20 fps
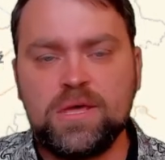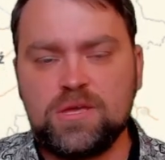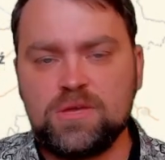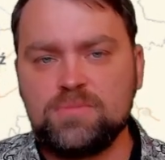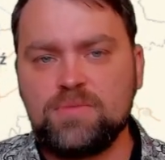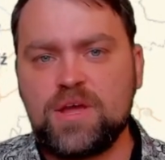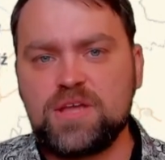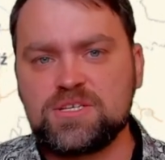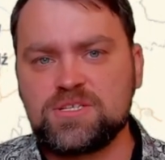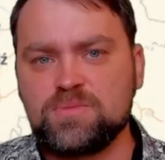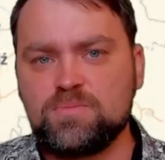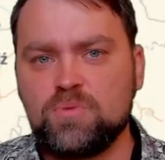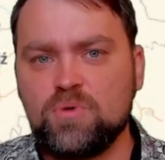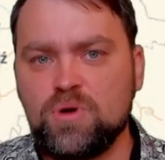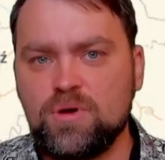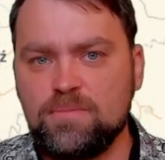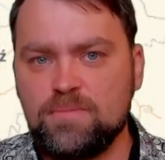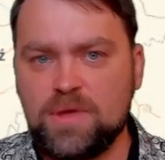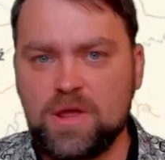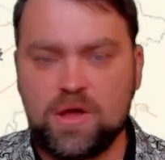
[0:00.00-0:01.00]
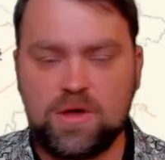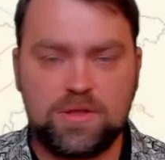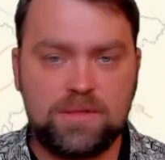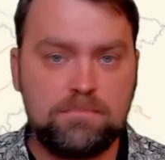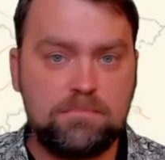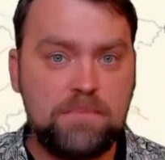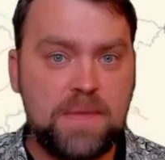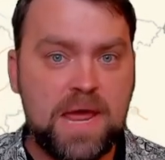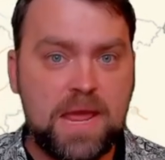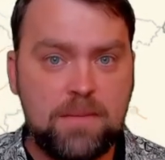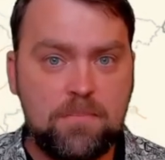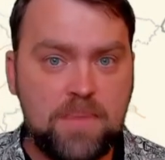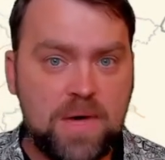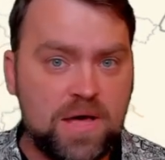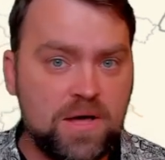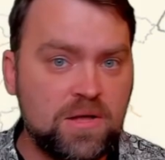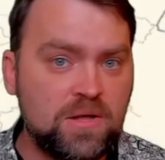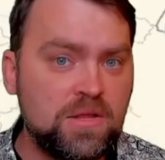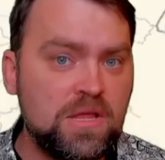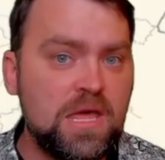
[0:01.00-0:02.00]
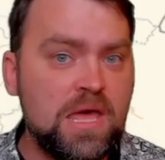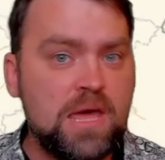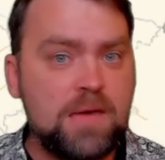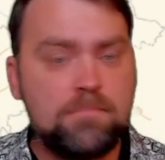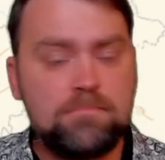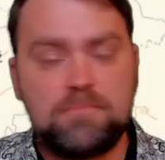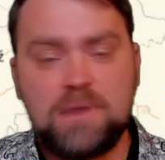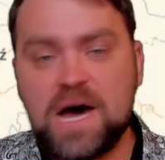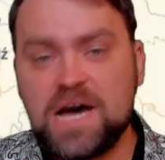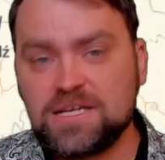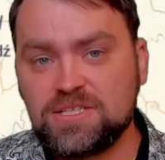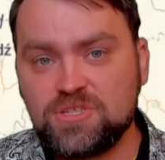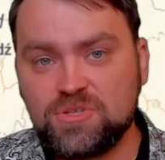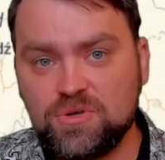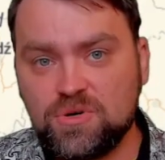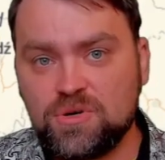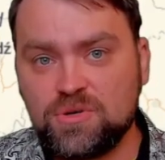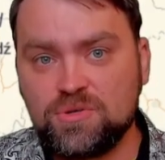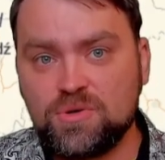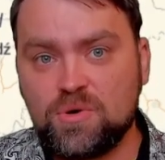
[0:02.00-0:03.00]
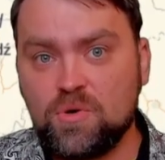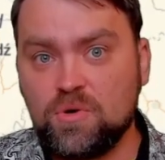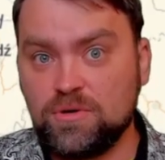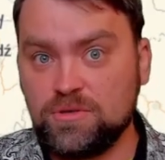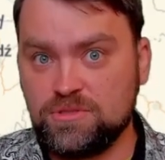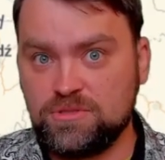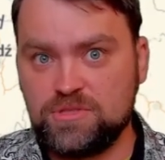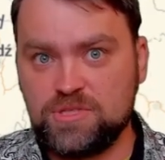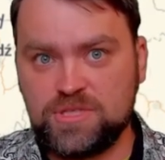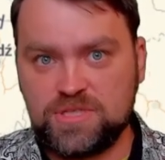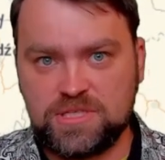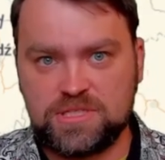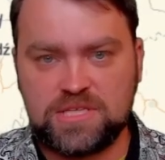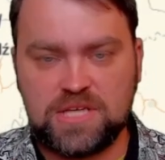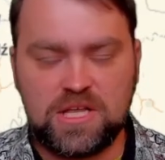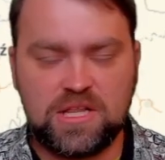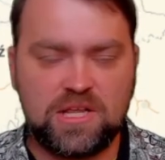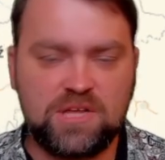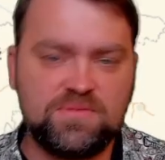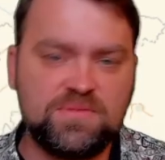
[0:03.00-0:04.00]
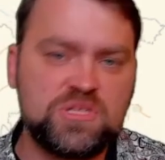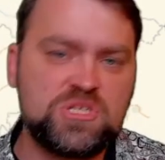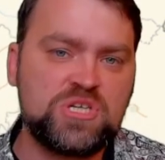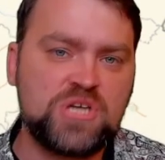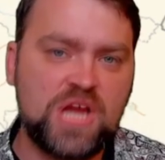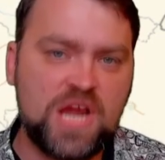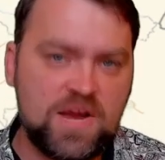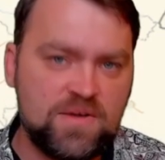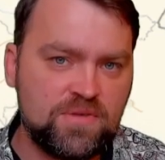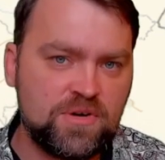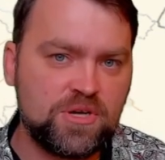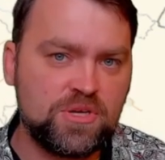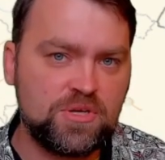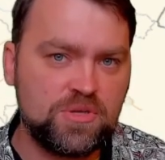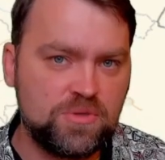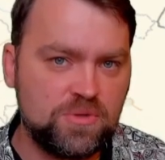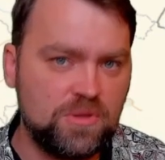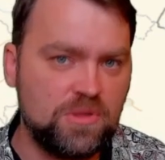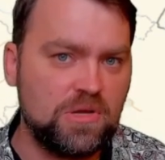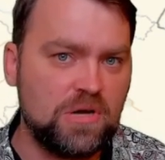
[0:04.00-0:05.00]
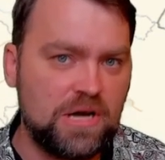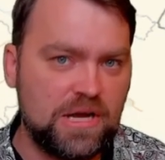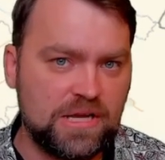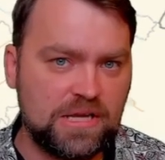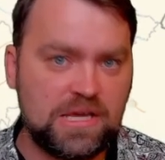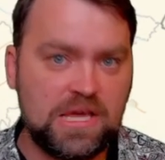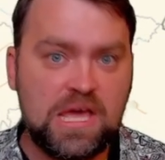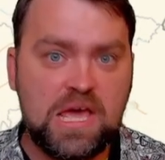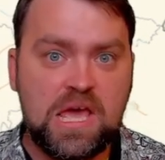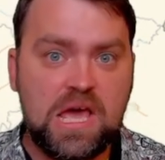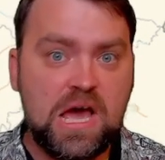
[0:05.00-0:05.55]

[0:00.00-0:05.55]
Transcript: You may support me on PayPal, Patreon, or Donatella, whichever you like.